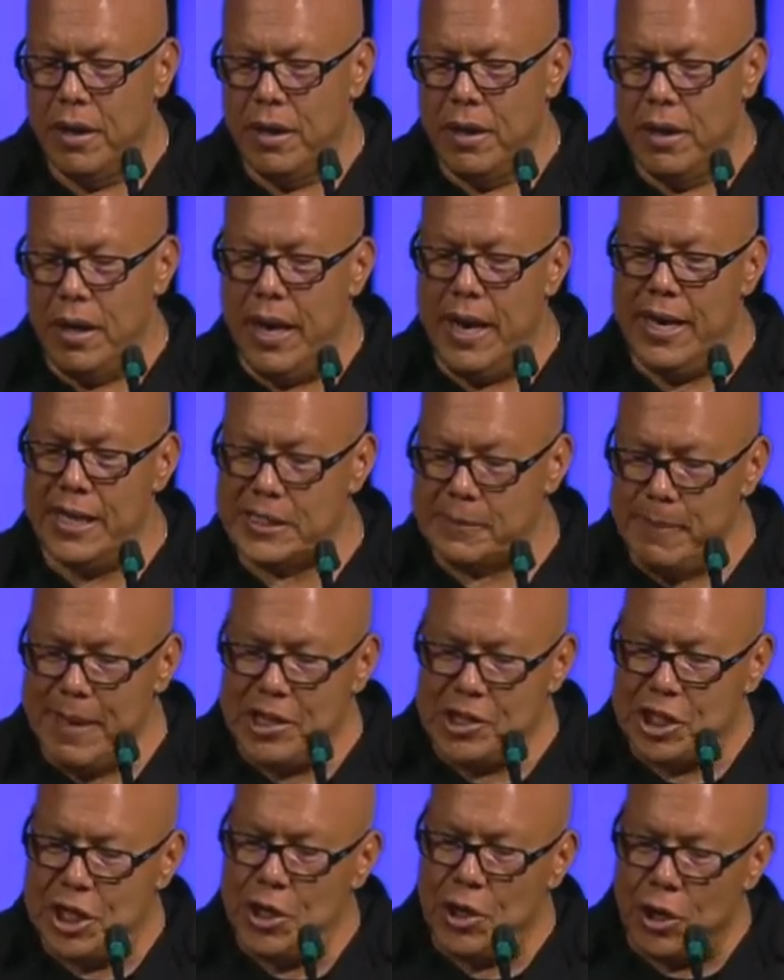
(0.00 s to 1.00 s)
And as
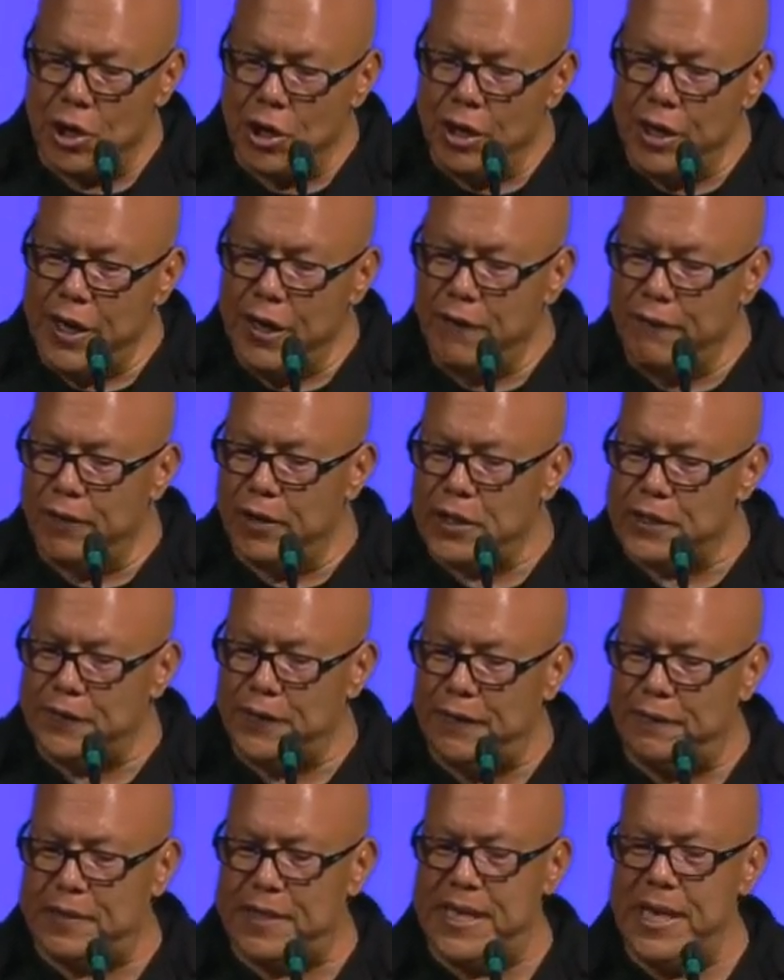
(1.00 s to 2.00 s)
mentioned early in verse
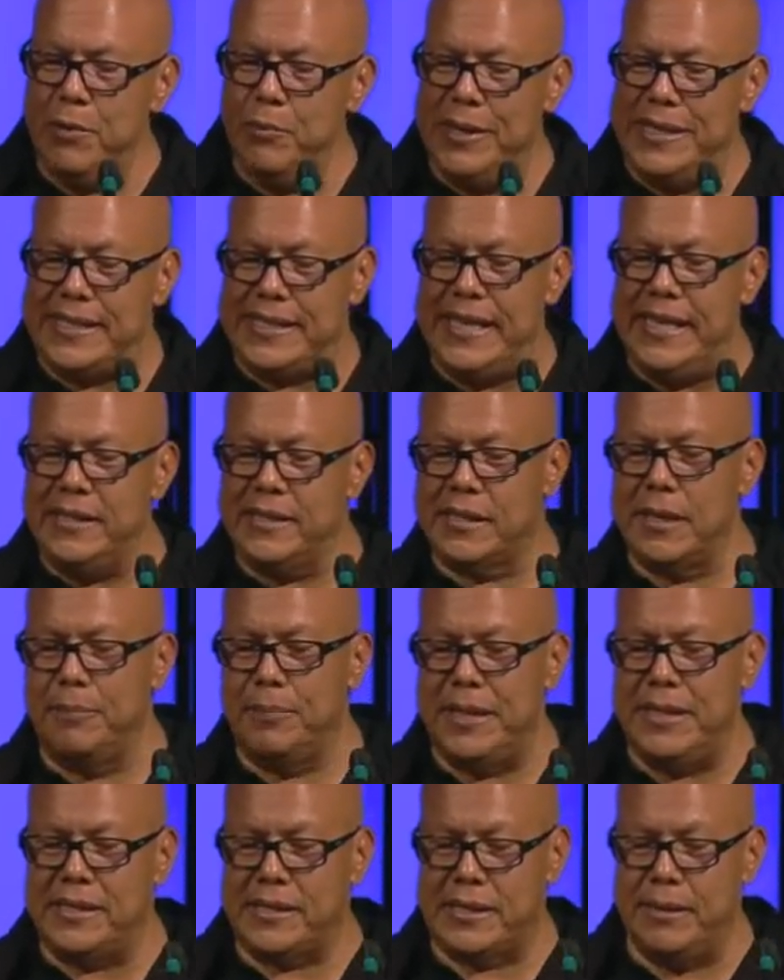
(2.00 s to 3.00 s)
15, we've seen
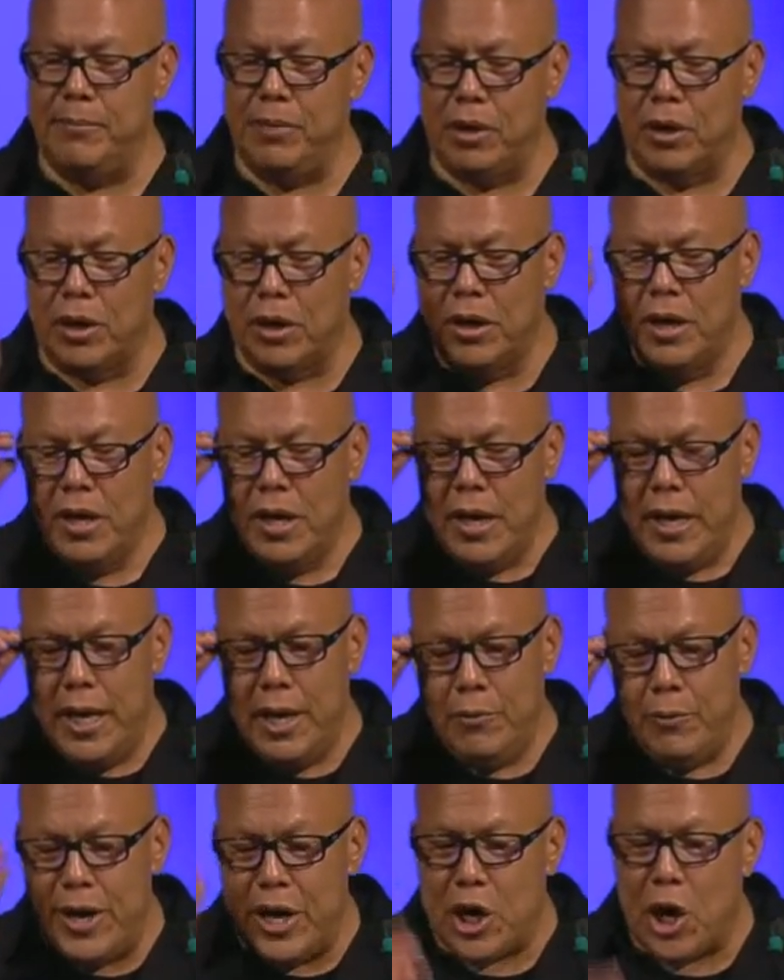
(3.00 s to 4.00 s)
something similar in
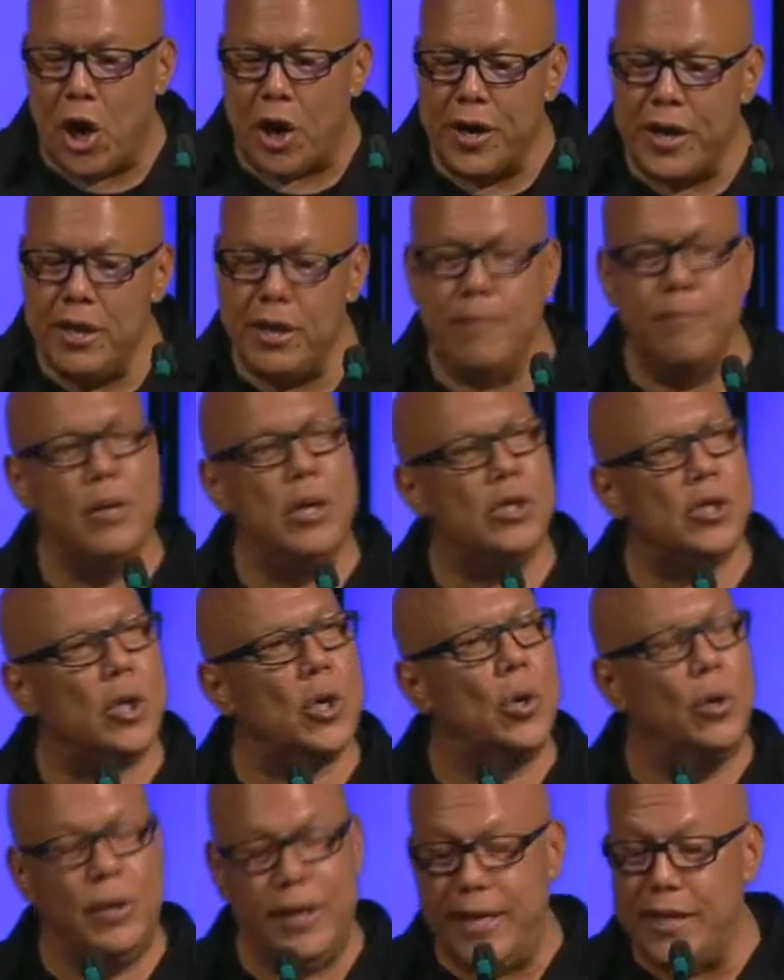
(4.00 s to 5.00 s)
regarding the
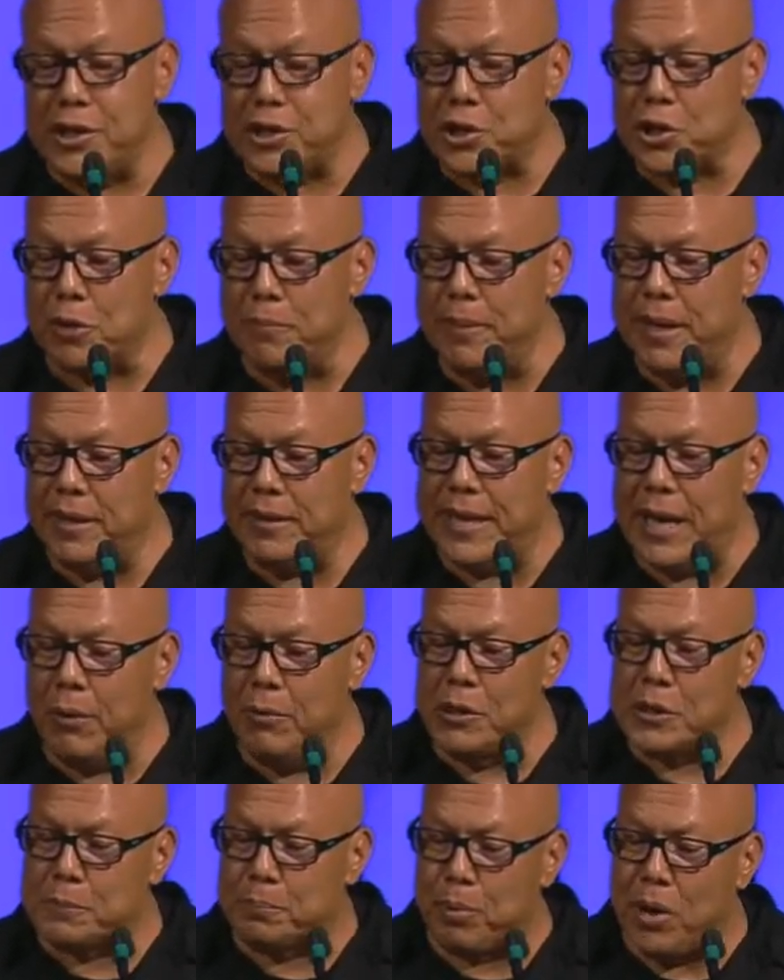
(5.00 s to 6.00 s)
musical instrument that
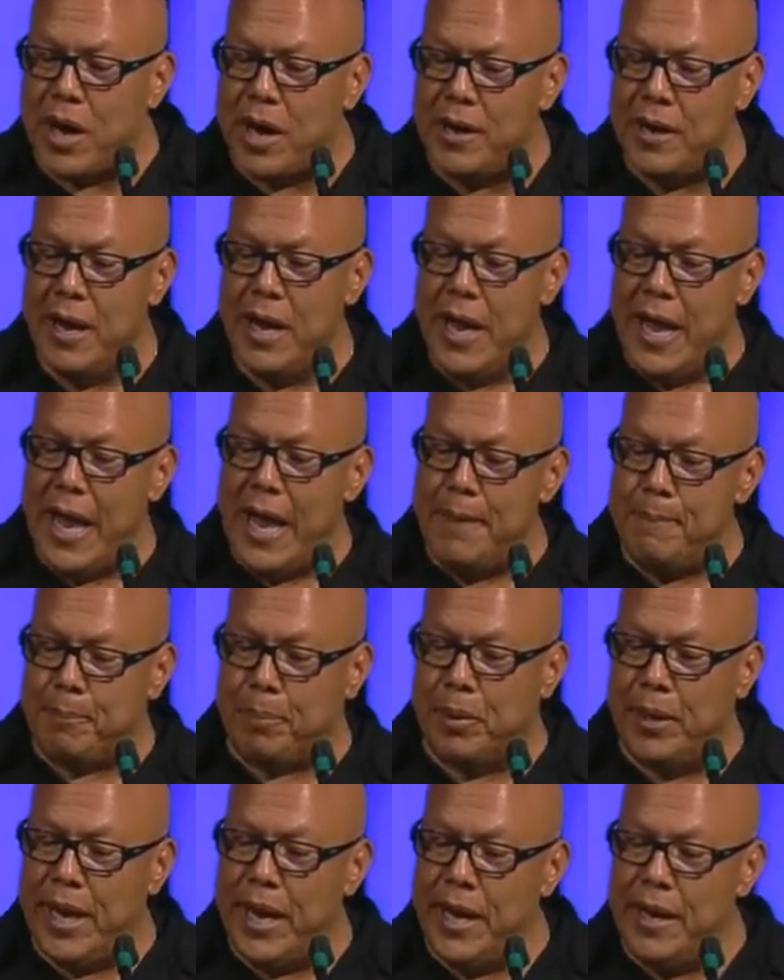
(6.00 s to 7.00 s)
was brought and
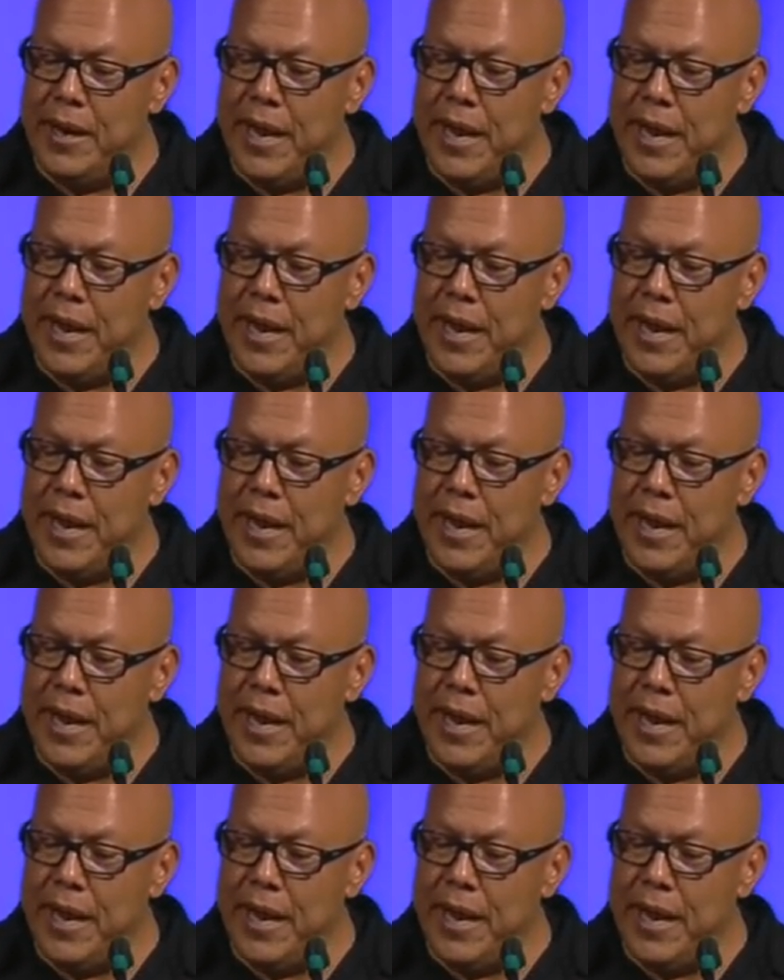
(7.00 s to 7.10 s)
played,